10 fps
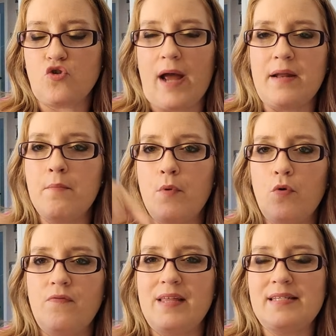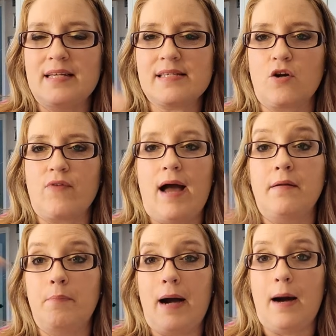try to move the disc
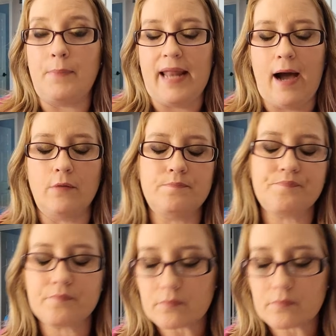around and pop it out.